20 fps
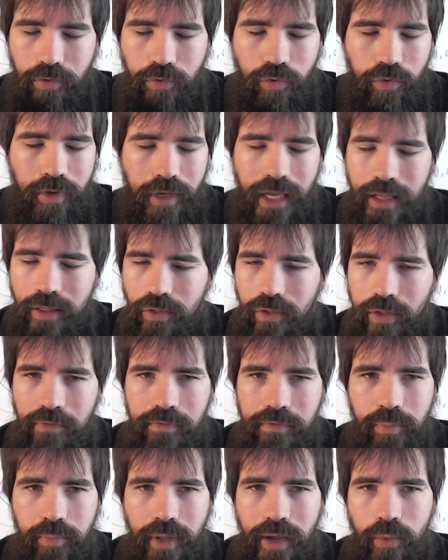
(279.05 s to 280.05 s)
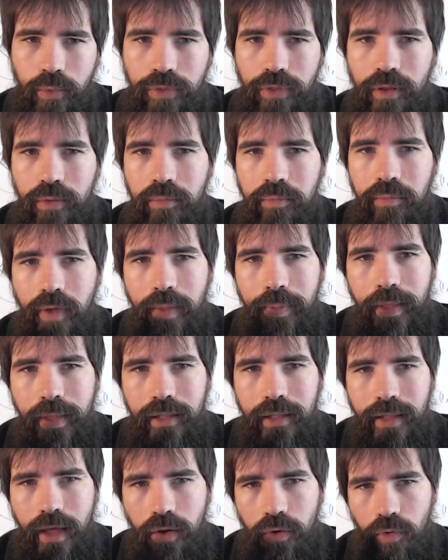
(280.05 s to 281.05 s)
kids love to play with them, and they
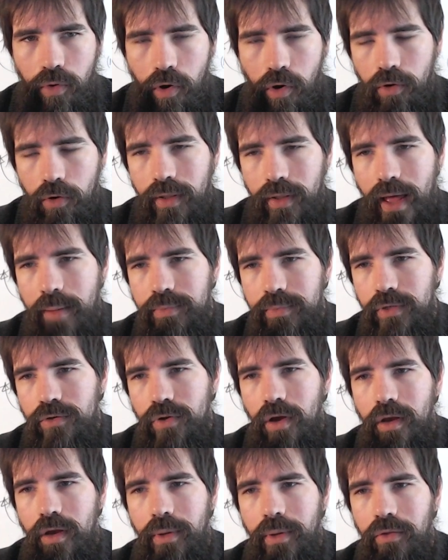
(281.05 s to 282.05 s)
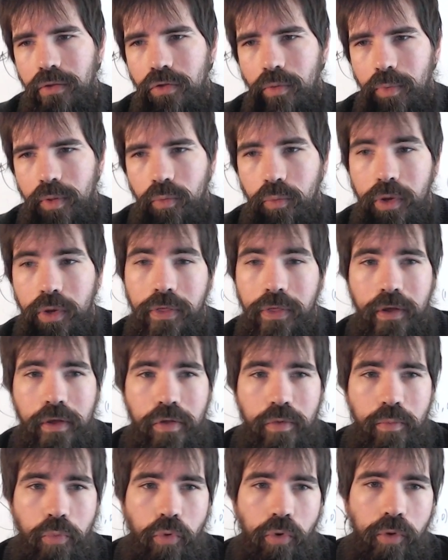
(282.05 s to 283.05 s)
allow our lab to talk about something we think
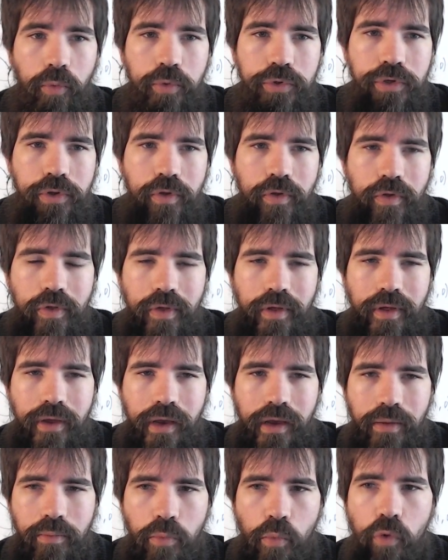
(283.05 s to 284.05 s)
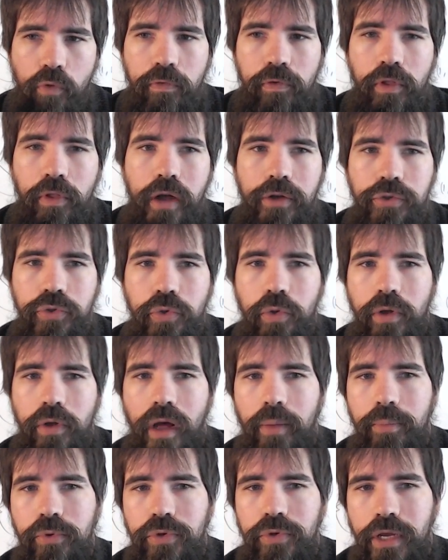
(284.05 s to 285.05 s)
is important, which is morphological
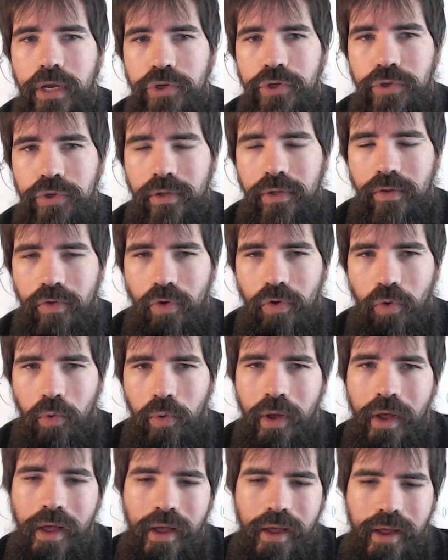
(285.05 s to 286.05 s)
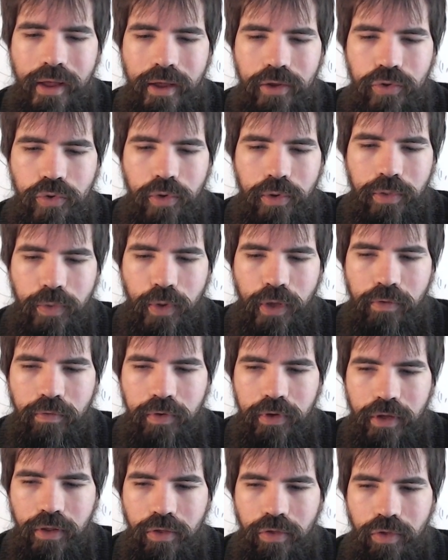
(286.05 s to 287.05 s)
computation. So you can think of
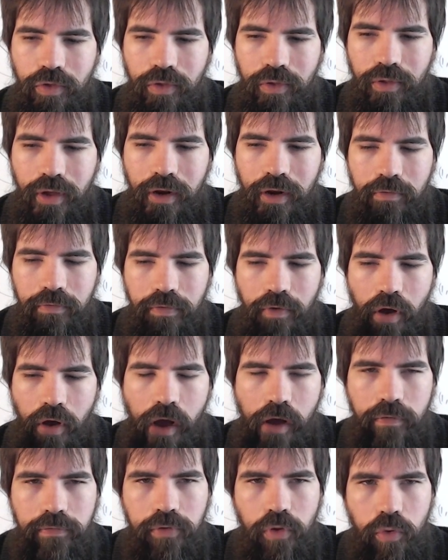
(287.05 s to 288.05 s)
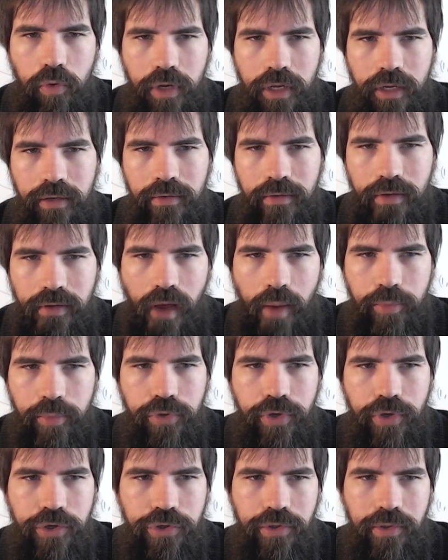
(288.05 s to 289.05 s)
it as kind of offloading
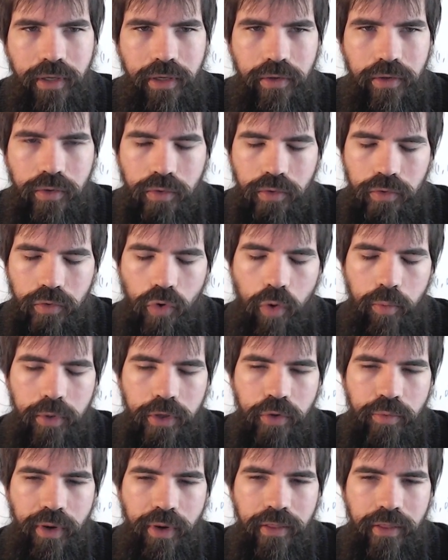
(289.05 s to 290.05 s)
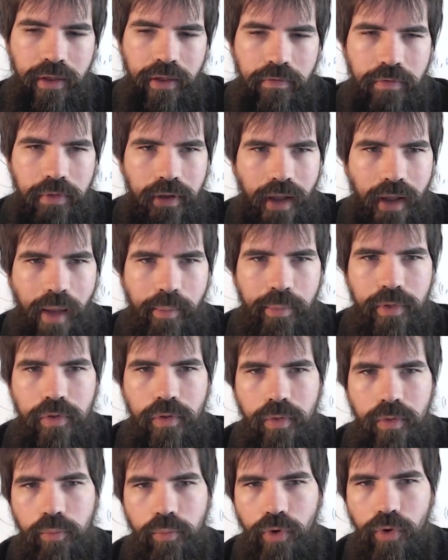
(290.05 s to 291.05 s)
computation that normally you might think of that happens
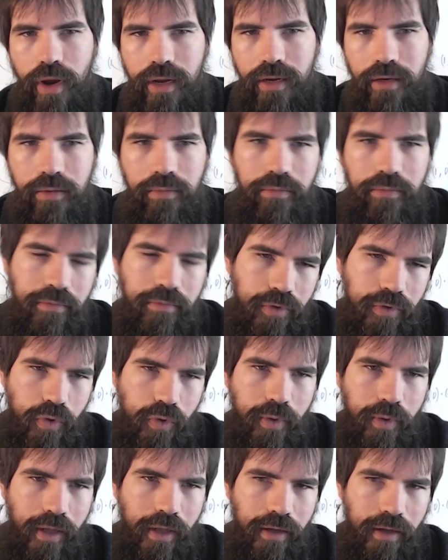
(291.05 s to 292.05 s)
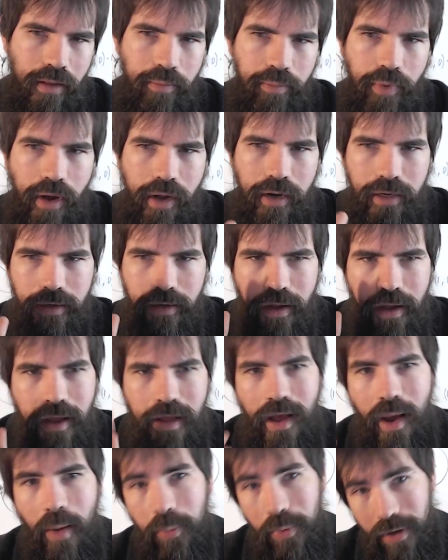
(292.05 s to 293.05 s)
in the brain and doing that in the body.
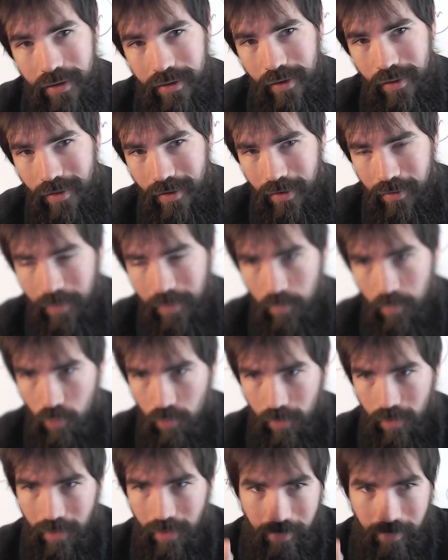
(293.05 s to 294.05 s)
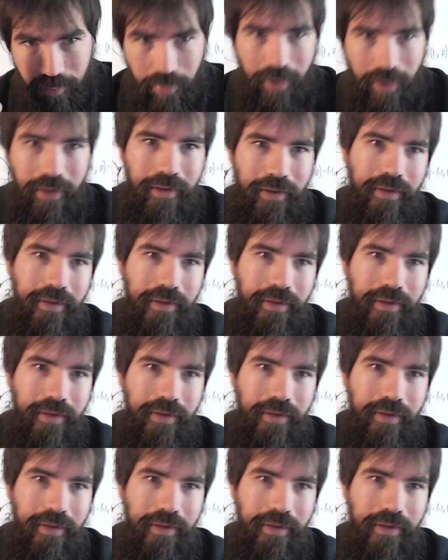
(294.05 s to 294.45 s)
I'm not going to say anything more on it, but